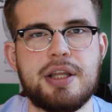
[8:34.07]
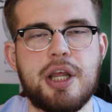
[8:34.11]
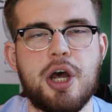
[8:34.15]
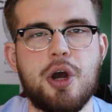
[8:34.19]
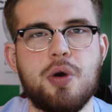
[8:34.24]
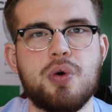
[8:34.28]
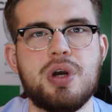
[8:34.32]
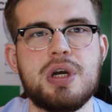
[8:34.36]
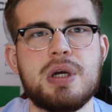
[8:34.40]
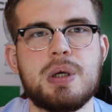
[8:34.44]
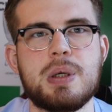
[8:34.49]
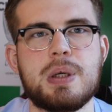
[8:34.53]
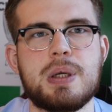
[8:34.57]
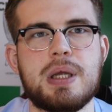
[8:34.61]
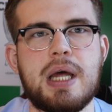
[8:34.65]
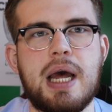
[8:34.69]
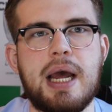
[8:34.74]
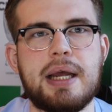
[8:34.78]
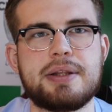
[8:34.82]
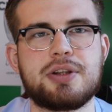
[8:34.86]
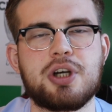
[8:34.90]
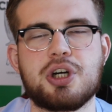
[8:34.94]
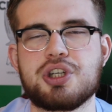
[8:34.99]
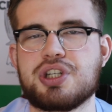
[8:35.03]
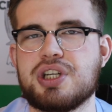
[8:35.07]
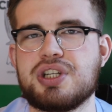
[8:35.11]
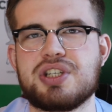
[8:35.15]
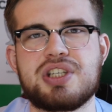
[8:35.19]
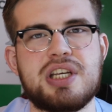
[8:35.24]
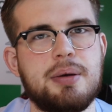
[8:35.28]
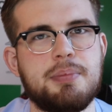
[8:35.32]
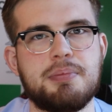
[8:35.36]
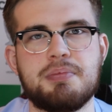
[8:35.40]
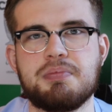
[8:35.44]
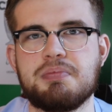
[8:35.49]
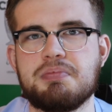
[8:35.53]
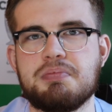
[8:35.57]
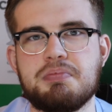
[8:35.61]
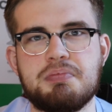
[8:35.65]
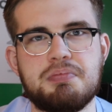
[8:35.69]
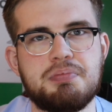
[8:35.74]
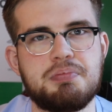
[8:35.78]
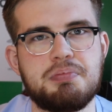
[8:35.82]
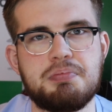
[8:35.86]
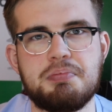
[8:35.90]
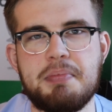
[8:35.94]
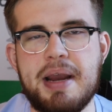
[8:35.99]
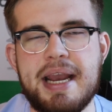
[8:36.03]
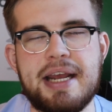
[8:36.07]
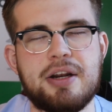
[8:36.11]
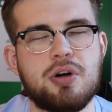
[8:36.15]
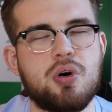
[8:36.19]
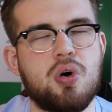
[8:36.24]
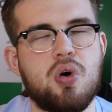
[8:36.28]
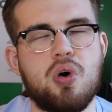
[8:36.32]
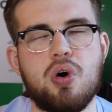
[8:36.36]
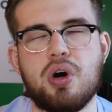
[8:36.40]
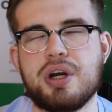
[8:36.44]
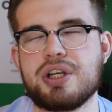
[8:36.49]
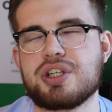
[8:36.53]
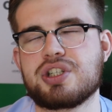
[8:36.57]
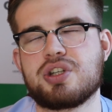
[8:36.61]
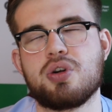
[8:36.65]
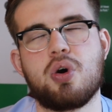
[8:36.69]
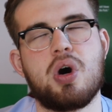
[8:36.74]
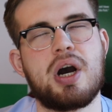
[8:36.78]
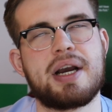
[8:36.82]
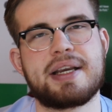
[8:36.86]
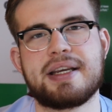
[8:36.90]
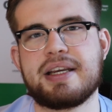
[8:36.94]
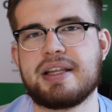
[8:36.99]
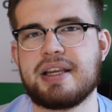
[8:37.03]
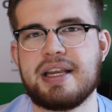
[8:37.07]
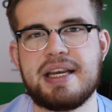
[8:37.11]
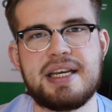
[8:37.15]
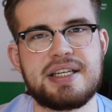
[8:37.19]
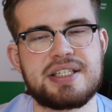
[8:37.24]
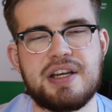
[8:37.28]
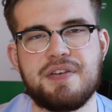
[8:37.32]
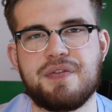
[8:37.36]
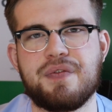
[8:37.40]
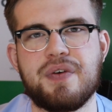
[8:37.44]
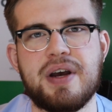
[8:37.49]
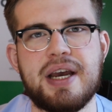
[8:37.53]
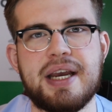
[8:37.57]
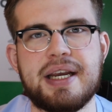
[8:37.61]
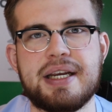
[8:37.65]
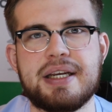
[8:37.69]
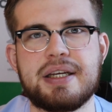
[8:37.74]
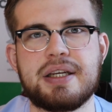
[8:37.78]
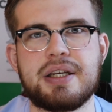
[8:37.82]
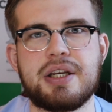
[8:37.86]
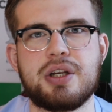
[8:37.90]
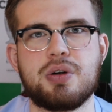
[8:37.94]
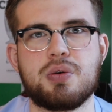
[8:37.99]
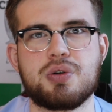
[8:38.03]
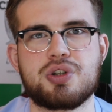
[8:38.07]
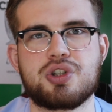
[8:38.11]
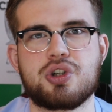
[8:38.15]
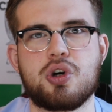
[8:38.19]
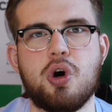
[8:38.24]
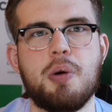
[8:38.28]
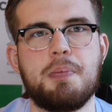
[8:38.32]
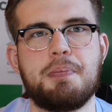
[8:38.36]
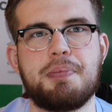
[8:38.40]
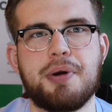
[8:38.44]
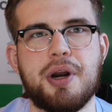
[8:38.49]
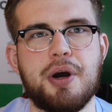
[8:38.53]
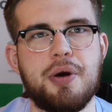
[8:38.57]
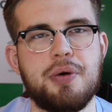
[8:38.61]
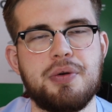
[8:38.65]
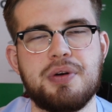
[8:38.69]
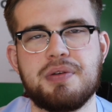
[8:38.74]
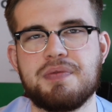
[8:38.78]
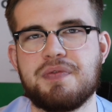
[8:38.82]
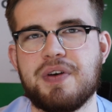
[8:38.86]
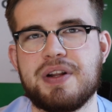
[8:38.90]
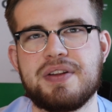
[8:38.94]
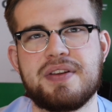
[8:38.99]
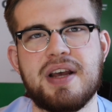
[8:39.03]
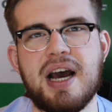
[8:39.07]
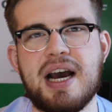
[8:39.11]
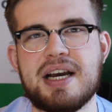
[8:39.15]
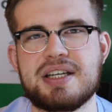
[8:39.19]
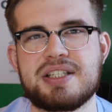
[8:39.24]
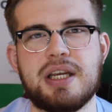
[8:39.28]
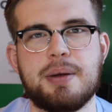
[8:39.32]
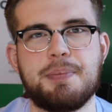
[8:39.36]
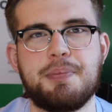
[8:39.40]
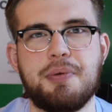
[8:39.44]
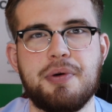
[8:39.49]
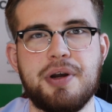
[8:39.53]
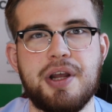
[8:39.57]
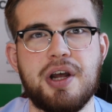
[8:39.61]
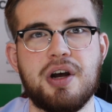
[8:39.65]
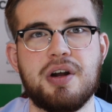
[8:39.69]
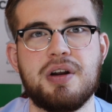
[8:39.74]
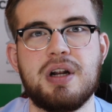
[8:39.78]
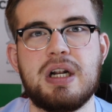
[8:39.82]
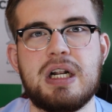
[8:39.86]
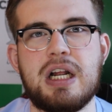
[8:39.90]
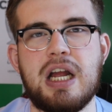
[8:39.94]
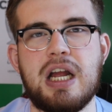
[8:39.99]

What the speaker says: Now, it doesn't seem mental, it's not a crazy thing. You know, Scott Brown, fantastic player.